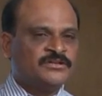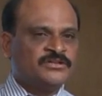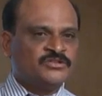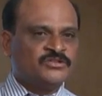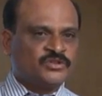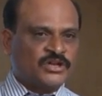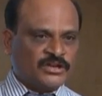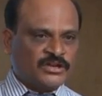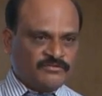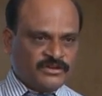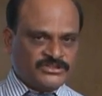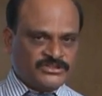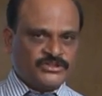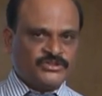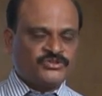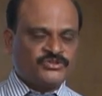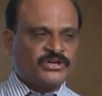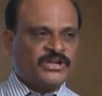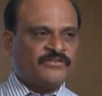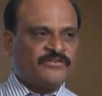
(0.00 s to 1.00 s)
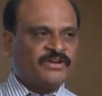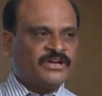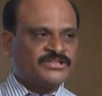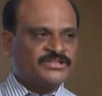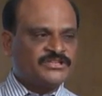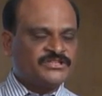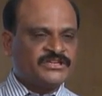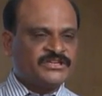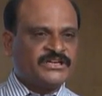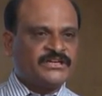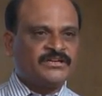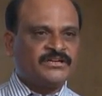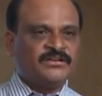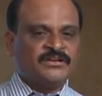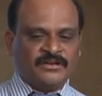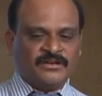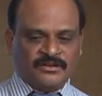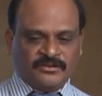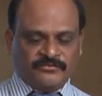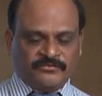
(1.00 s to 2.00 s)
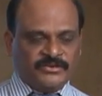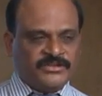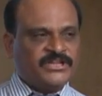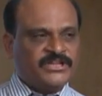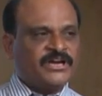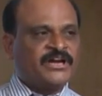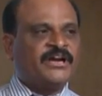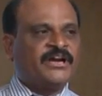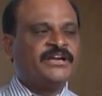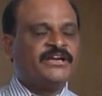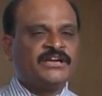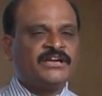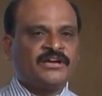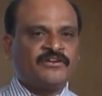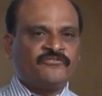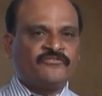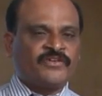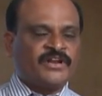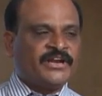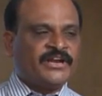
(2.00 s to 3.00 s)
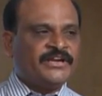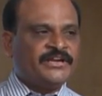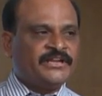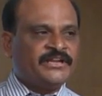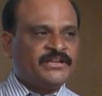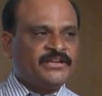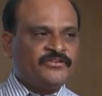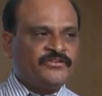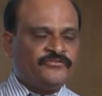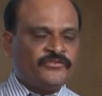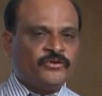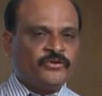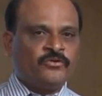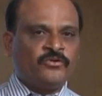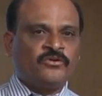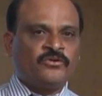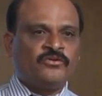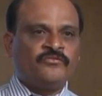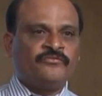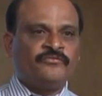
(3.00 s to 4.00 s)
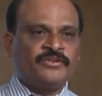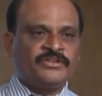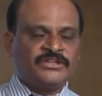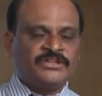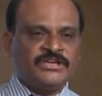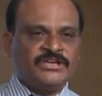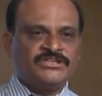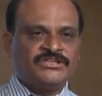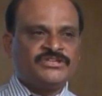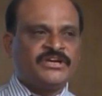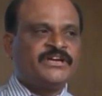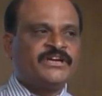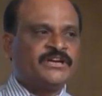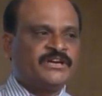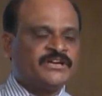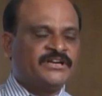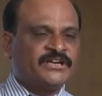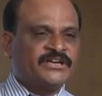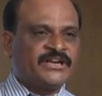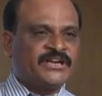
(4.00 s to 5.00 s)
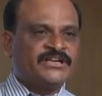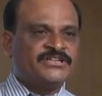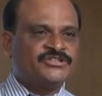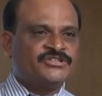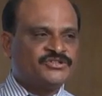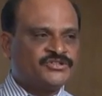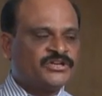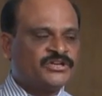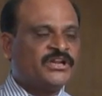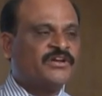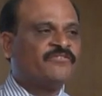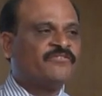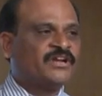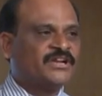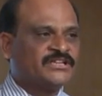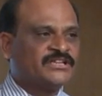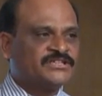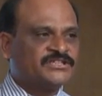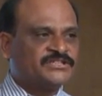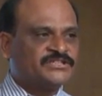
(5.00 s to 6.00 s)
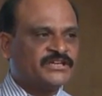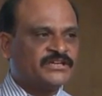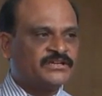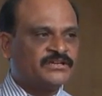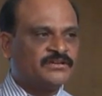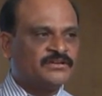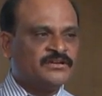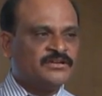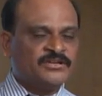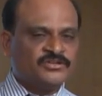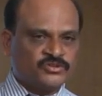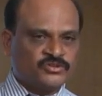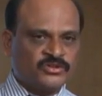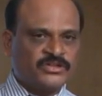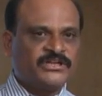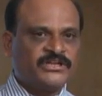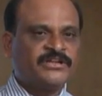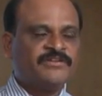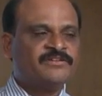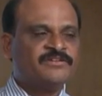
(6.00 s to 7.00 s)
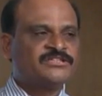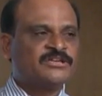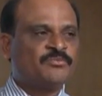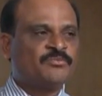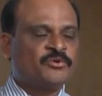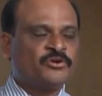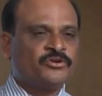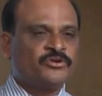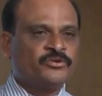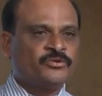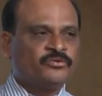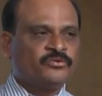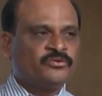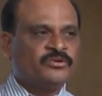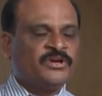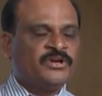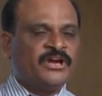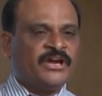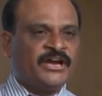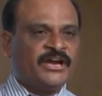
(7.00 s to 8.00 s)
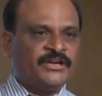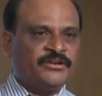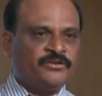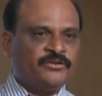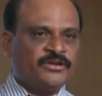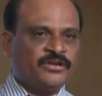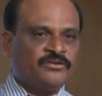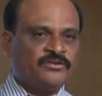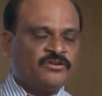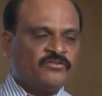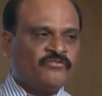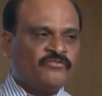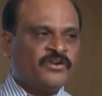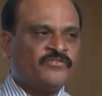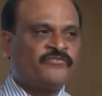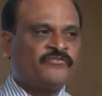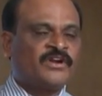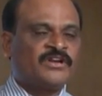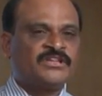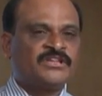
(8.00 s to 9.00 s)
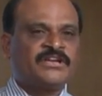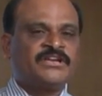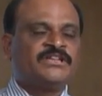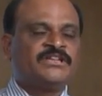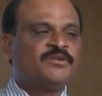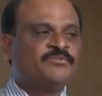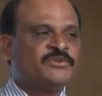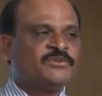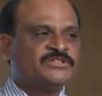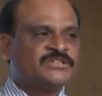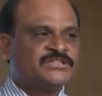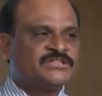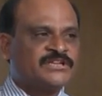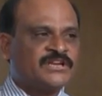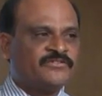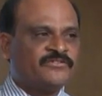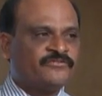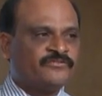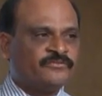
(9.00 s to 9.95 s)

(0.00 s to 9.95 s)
So always you should have an assistant. With the kind of clientele, if you grow with each 100 clients, you should have one assistant, so that they will support you and you can go for further in the business life.